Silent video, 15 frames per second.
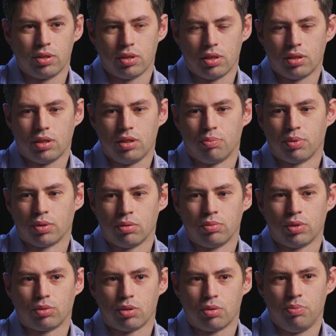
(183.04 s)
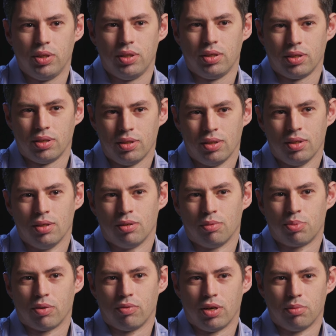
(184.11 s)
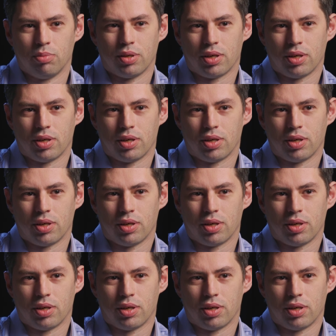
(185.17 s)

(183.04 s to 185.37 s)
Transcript: and then, using the turbine controlled by the